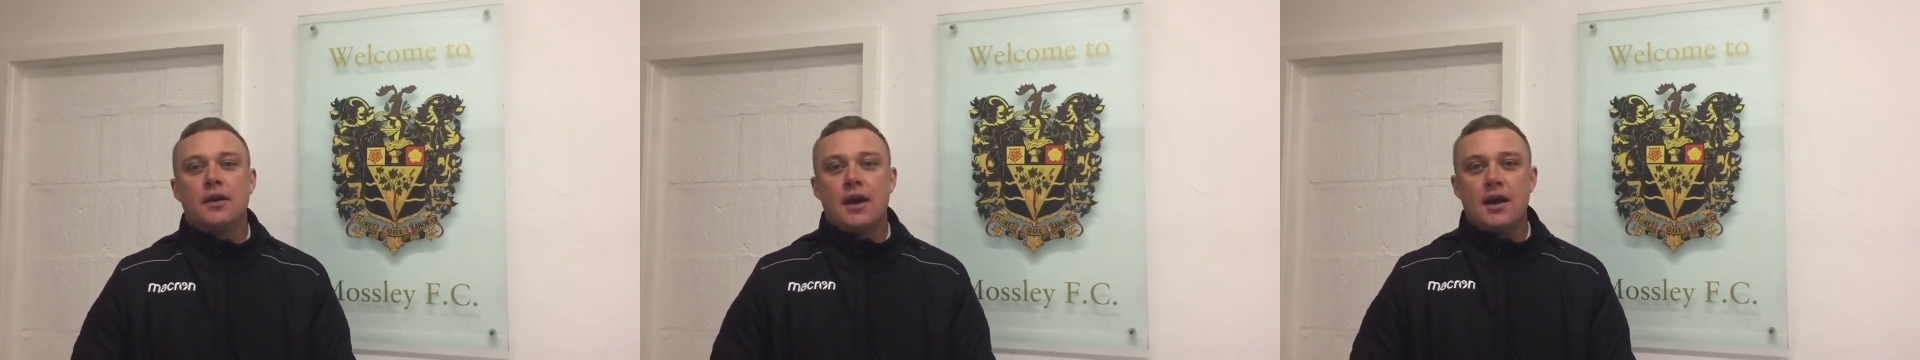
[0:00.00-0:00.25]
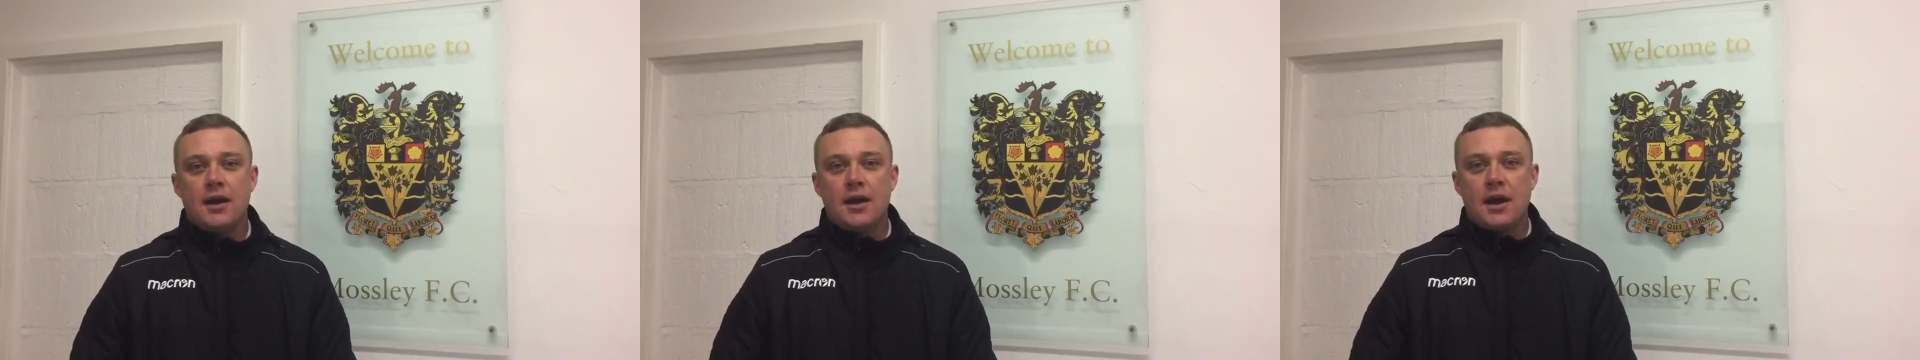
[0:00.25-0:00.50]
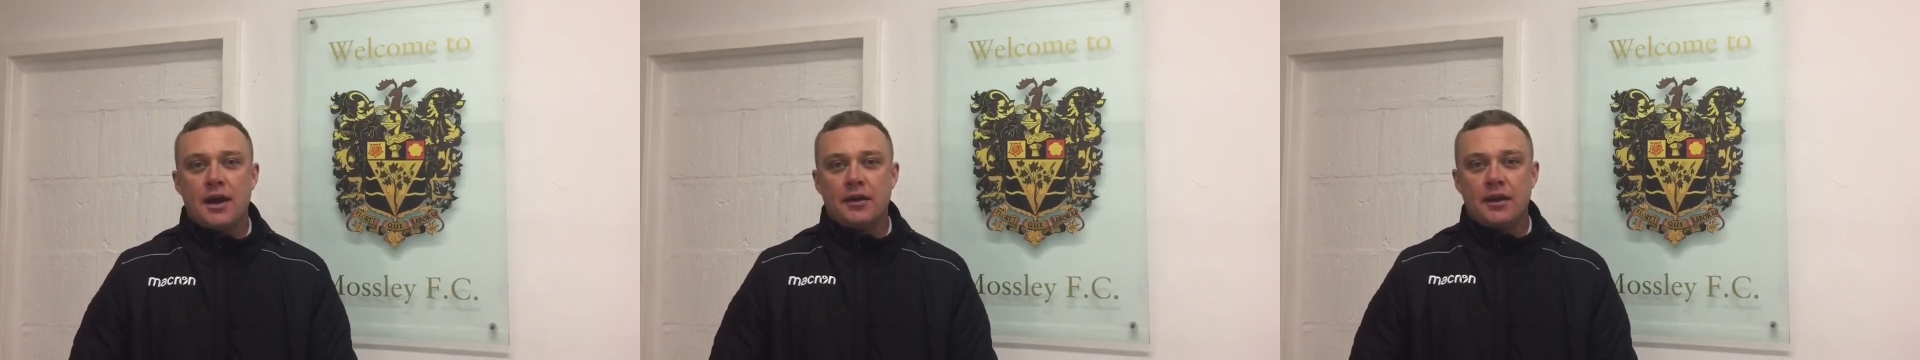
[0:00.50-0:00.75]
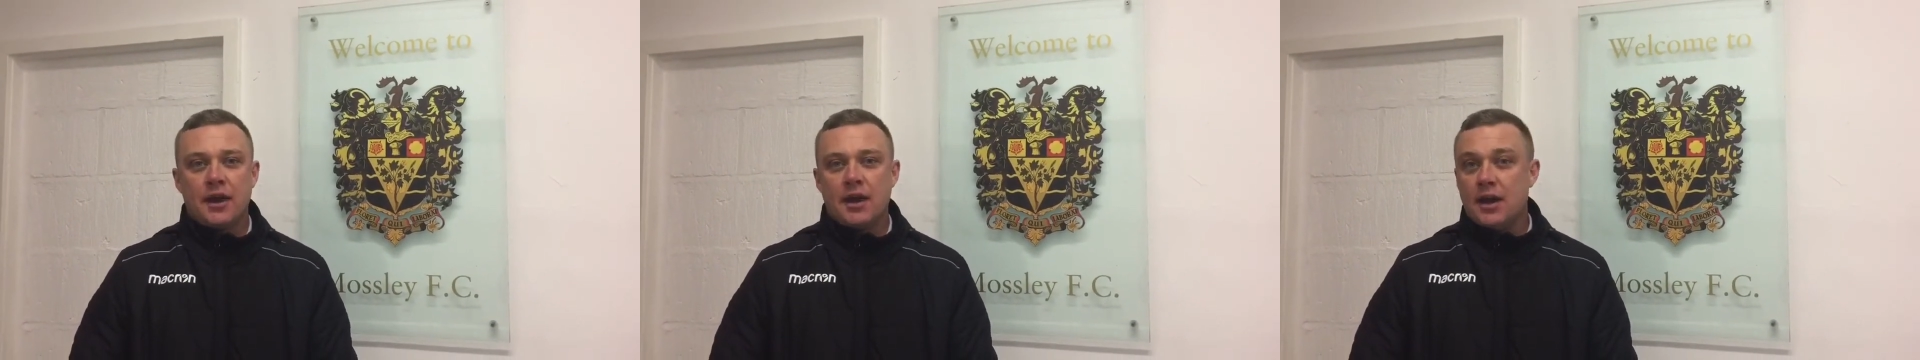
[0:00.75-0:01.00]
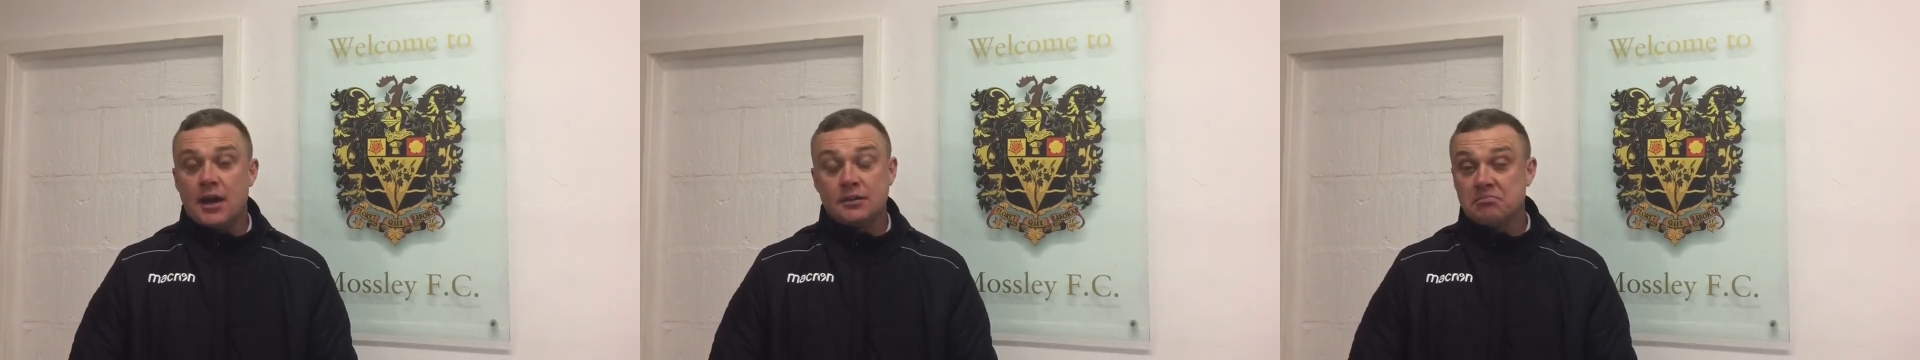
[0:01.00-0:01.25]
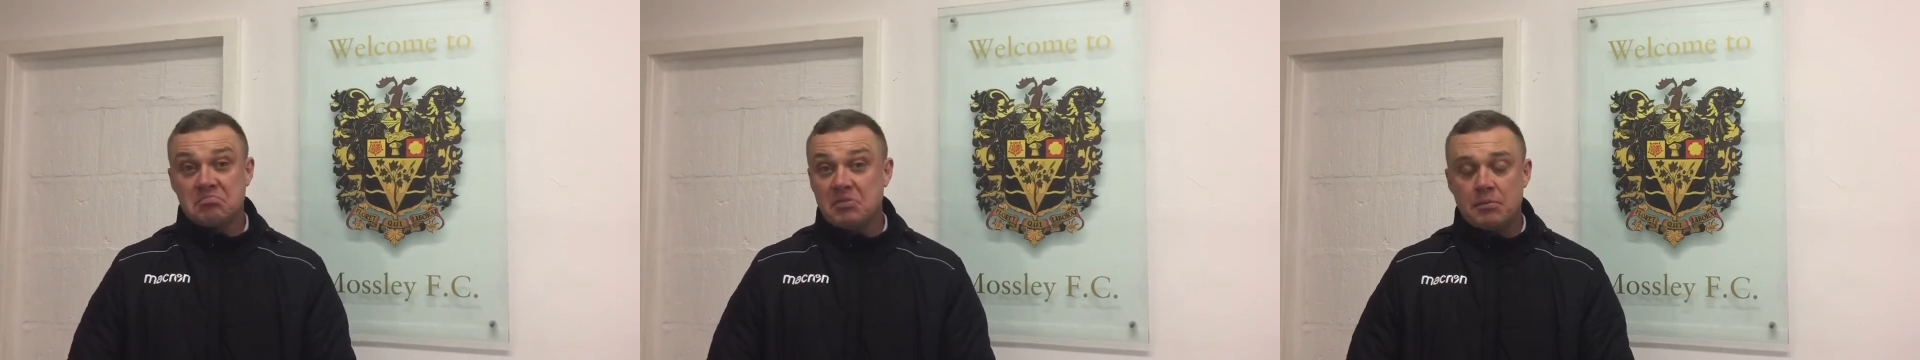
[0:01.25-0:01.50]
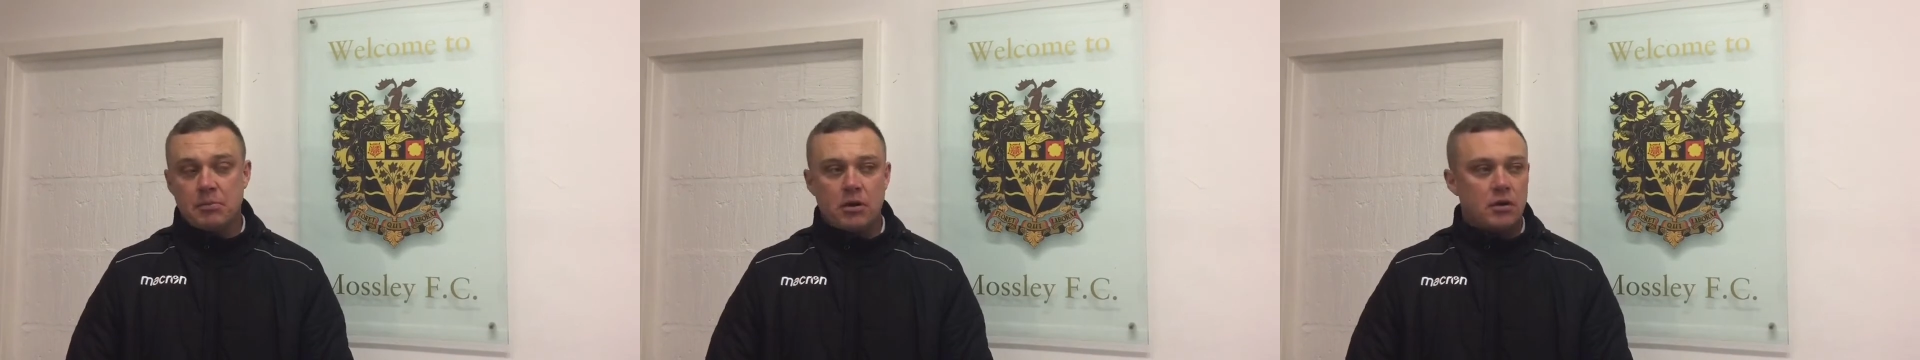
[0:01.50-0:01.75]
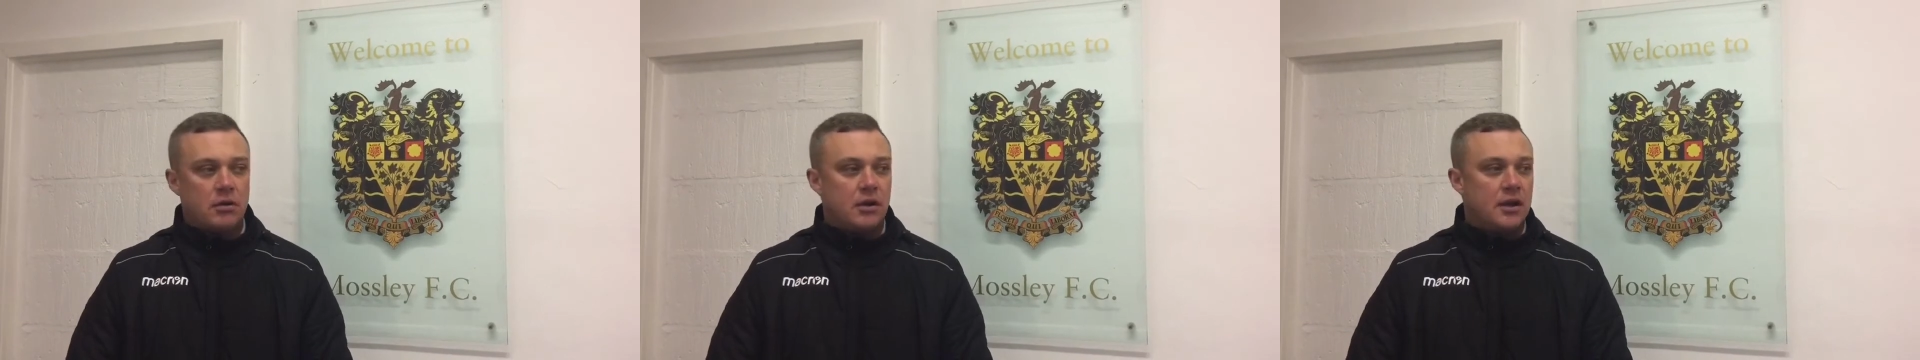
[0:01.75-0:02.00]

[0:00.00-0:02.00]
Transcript: I'm not